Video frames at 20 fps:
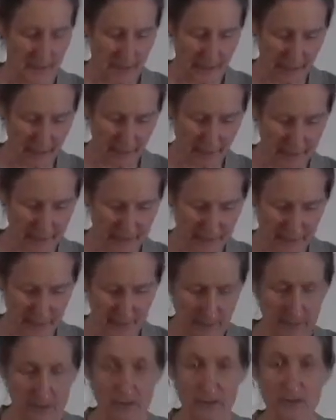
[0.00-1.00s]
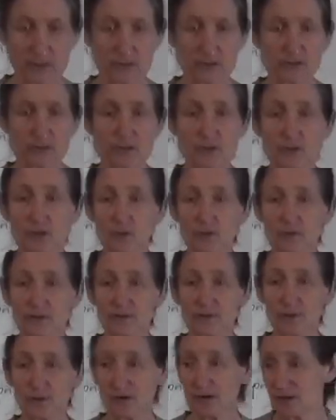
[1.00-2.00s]
How long do you need it to do it
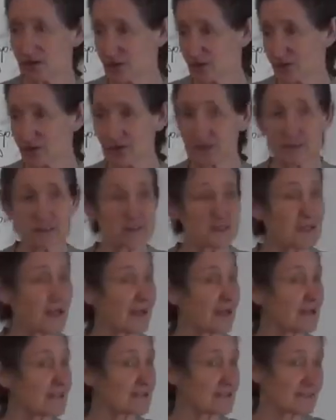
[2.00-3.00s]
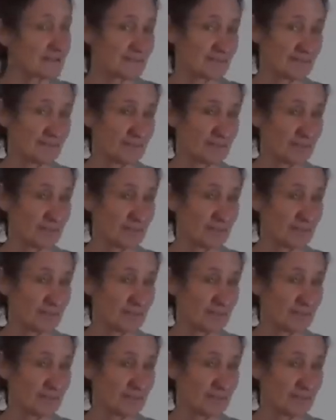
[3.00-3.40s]
for? As long as it takes.